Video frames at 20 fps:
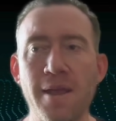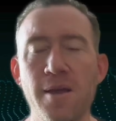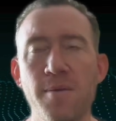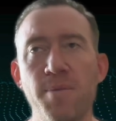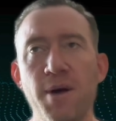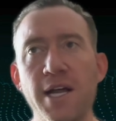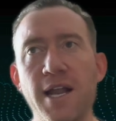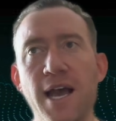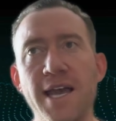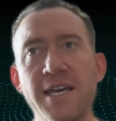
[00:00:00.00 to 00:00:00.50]

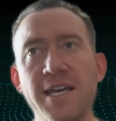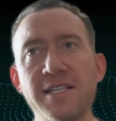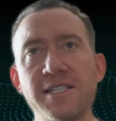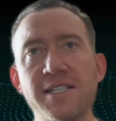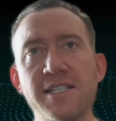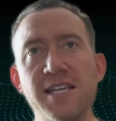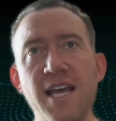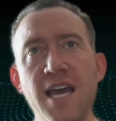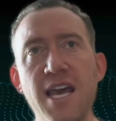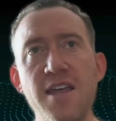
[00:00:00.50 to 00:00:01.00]
but I can
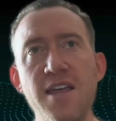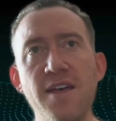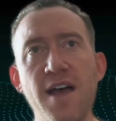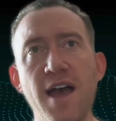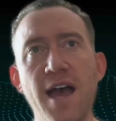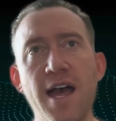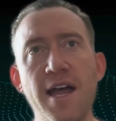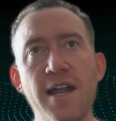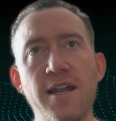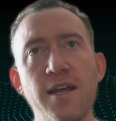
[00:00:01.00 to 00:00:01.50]
say
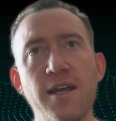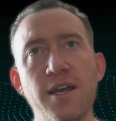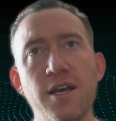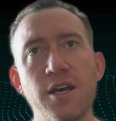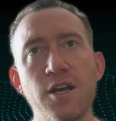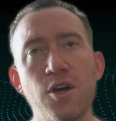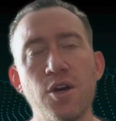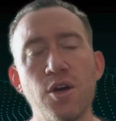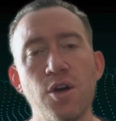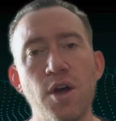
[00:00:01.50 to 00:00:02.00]
that
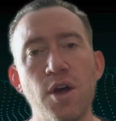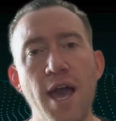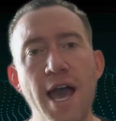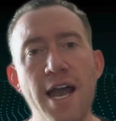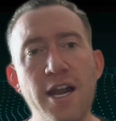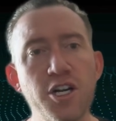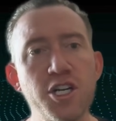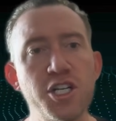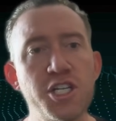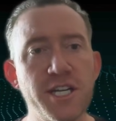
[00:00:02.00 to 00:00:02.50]

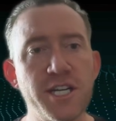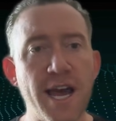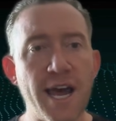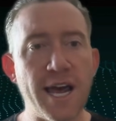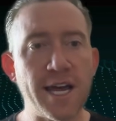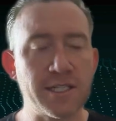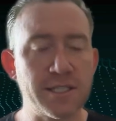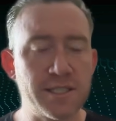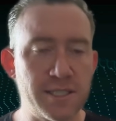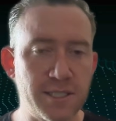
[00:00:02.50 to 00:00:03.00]

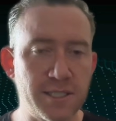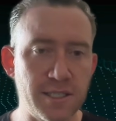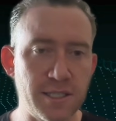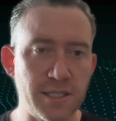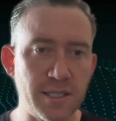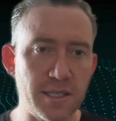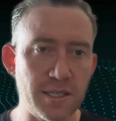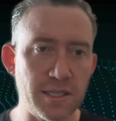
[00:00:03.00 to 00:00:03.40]
EnergyX